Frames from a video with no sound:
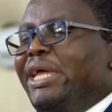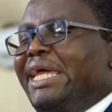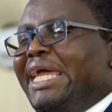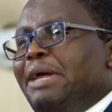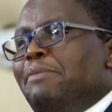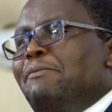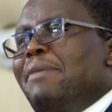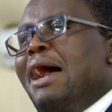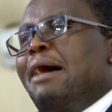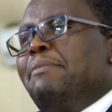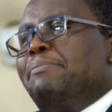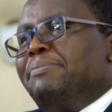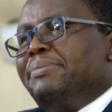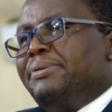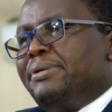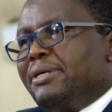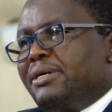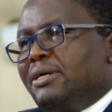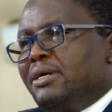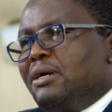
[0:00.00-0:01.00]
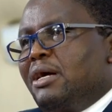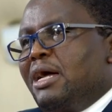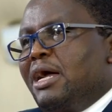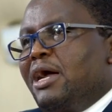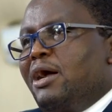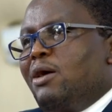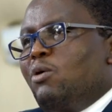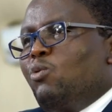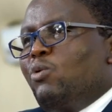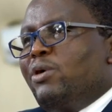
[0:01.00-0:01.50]
came up
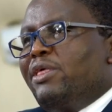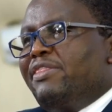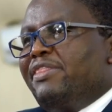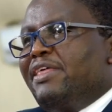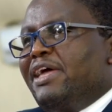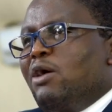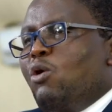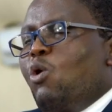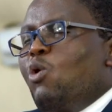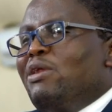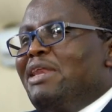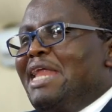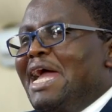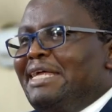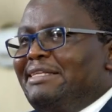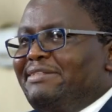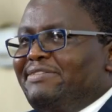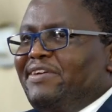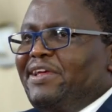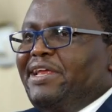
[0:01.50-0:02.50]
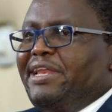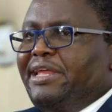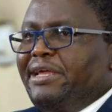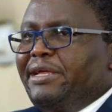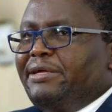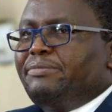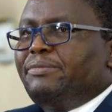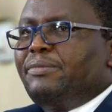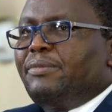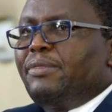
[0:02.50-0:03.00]
with the online training.